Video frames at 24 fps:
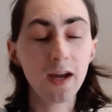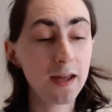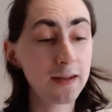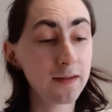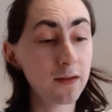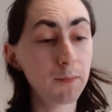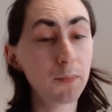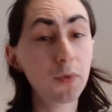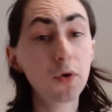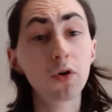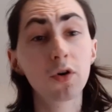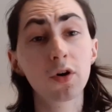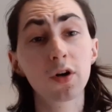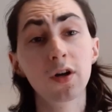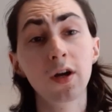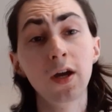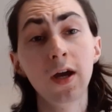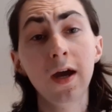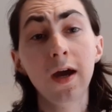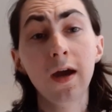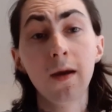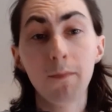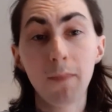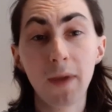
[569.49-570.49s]
And the book
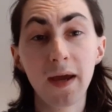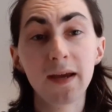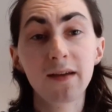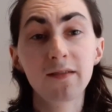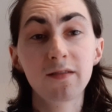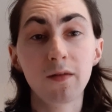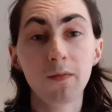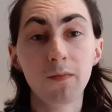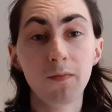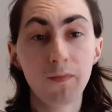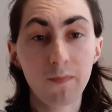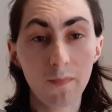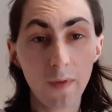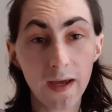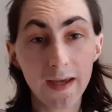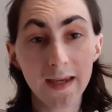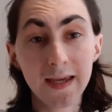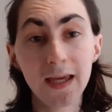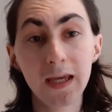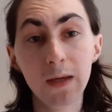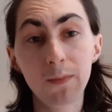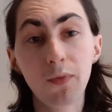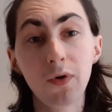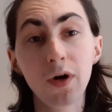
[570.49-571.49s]
makes a
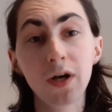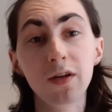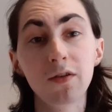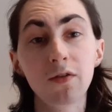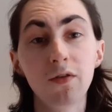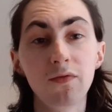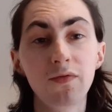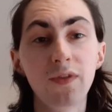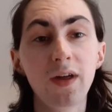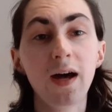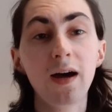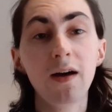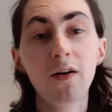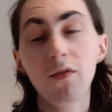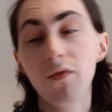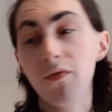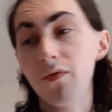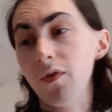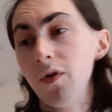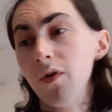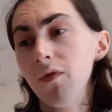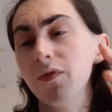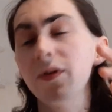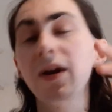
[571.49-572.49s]
key point of that,
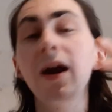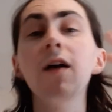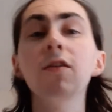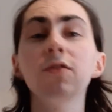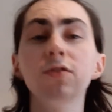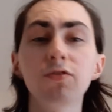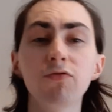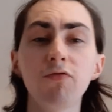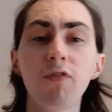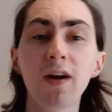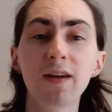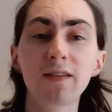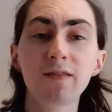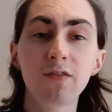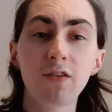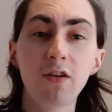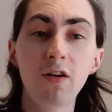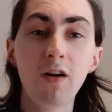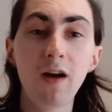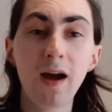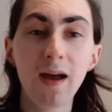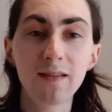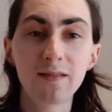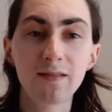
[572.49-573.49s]
of characterizing
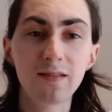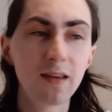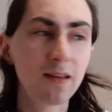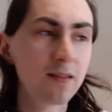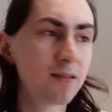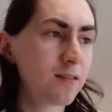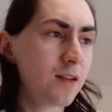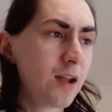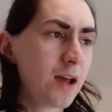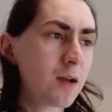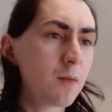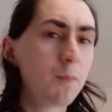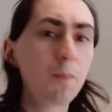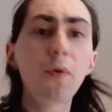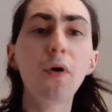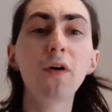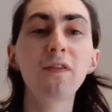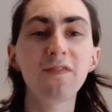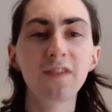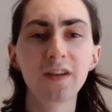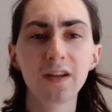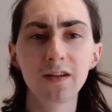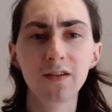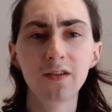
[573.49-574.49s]
her as this like
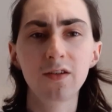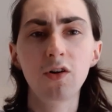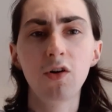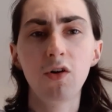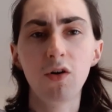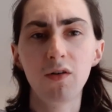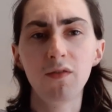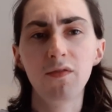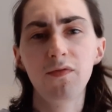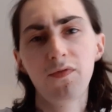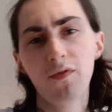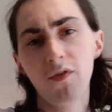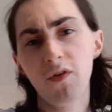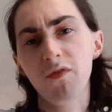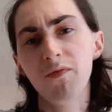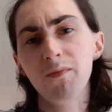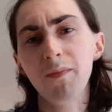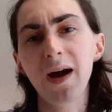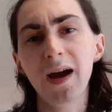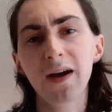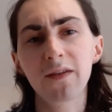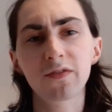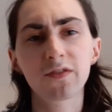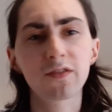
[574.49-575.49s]
boffin of
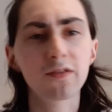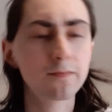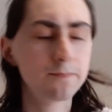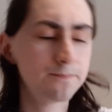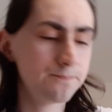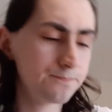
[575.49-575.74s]
maths,